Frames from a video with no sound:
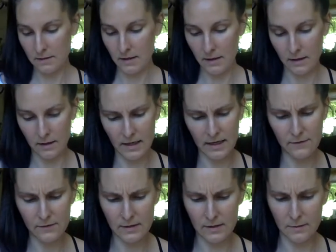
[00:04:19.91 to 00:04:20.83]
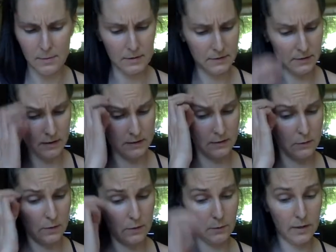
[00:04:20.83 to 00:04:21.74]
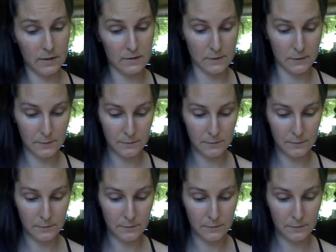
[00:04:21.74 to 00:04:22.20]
I haven't knit a pair of socks in quite a while, so